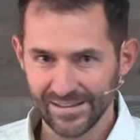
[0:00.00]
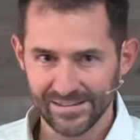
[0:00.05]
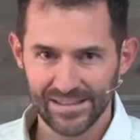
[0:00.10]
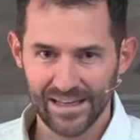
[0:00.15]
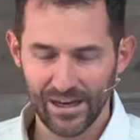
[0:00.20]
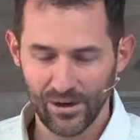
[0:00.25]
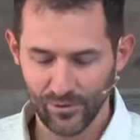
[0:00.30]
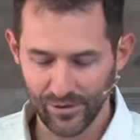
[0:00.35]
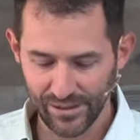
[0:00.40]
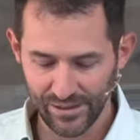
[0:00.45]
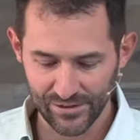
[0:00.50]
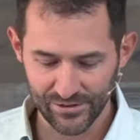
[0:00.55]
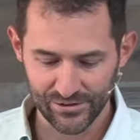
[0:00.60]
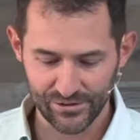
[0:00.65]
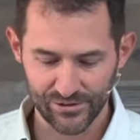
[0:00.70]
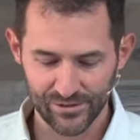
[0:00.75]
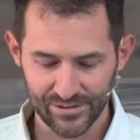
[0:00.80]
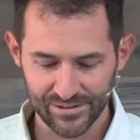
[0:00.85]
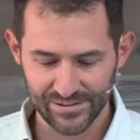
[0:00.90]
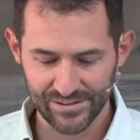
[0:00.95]
is how
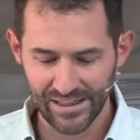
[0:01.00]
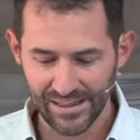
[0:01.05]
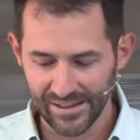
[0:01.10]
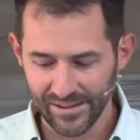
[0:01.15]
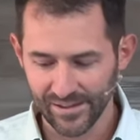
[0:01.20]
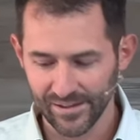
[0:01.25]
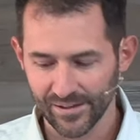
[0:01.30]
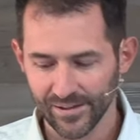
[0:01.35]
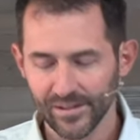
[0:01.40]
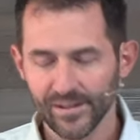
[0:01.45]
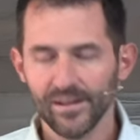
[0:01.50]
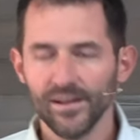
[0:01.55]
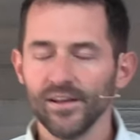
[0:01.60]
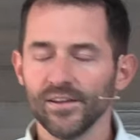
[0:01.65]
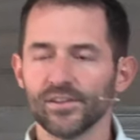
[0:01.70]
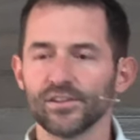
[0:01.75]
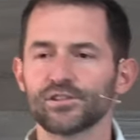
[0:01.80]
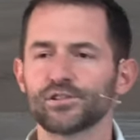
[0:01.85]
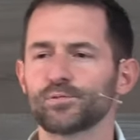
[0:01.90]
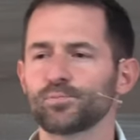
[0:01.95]
Easter is dated.
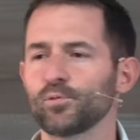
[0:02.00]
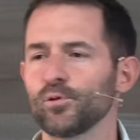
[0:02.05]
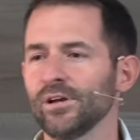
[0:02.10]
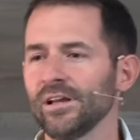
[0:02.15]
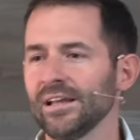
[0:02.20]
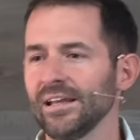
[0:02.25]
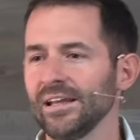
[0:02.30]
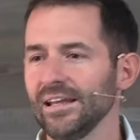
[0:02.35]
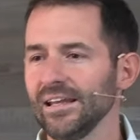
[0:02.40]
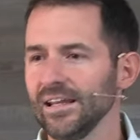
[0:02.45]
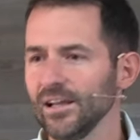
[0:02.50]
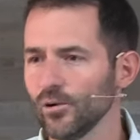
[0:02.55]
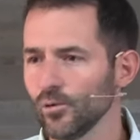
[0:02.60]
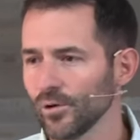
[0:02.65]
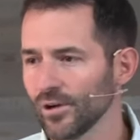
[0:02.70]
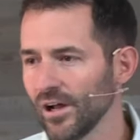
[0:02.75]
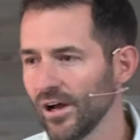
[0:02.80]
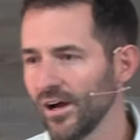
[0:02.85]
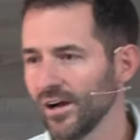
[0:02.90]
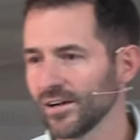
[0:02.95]
The spring
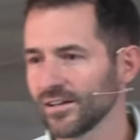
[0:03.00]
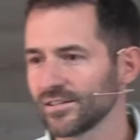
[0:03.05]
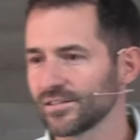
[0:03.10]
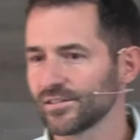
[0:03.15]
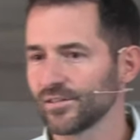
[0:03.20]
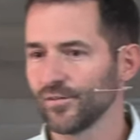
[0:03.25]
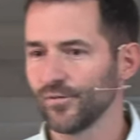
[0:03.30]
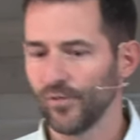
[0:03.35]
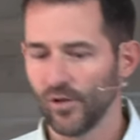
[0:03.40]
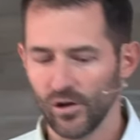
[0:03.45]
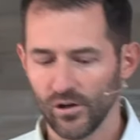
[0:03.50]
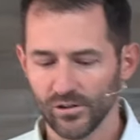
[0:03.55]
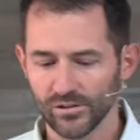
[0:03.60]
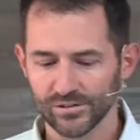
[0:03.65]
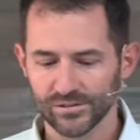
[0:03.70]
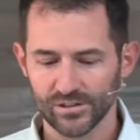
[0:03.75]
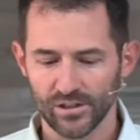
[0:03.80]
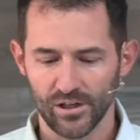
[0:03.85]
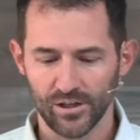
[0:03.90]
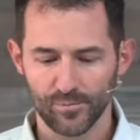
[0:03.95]
equinox
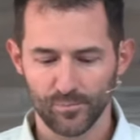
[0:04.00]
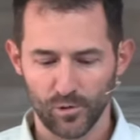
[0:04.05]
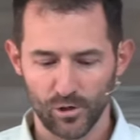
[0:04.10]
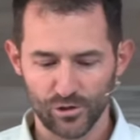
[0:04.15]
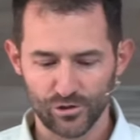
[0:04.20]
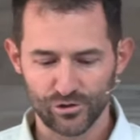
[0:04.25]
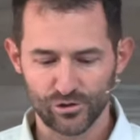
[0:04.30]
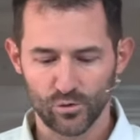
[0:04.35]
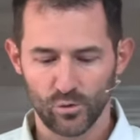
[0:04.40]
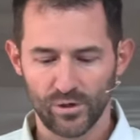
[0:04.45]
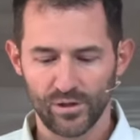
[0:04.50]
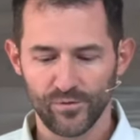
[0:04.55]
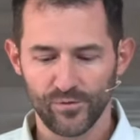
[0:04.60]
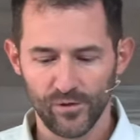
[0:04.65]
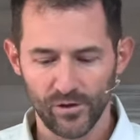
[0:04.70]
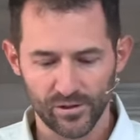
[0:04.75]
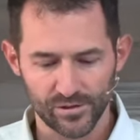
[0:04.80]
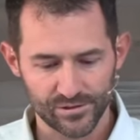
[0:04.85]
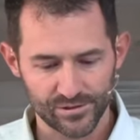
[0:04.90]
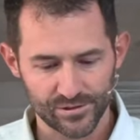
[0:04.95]
falls on March
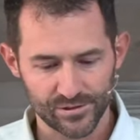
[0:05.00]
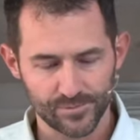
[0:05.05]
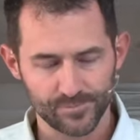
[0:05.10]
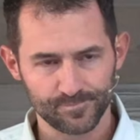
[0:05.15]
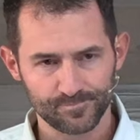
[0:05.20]
21st.